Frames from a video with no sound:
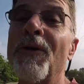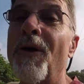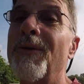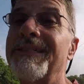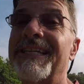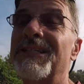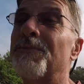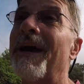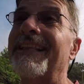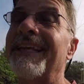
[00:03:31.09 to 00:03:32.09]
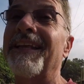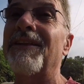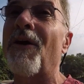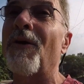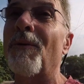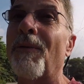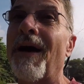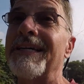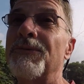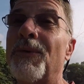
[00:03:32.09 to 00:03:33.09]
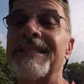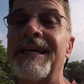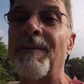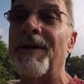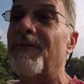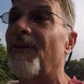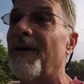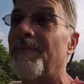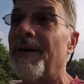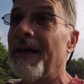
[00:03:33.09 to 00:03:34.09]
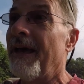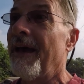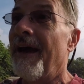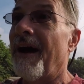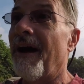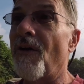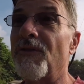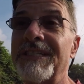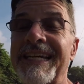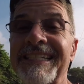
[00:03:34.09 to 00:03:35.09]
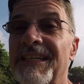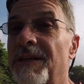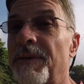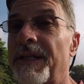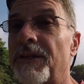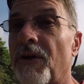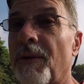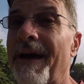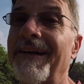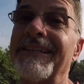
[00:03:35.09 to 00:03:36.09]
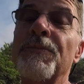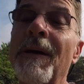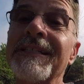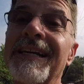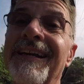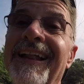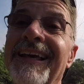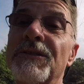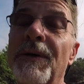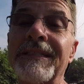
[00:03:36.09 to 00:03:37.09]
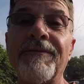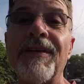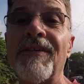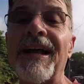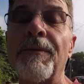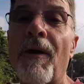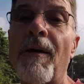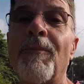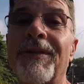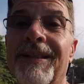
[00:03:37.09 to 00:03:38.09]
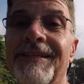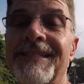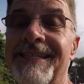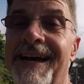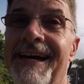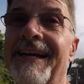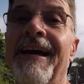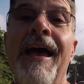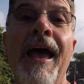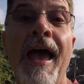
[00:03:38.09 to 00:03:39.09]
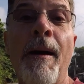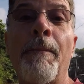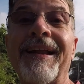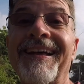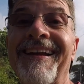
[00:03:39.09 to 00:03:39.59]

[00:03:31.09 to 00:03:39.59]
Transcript: always expect that the total price when it's coming from overseas is going to be the total amount, especially on AliExpress. I've never had a problem with Lazada, but on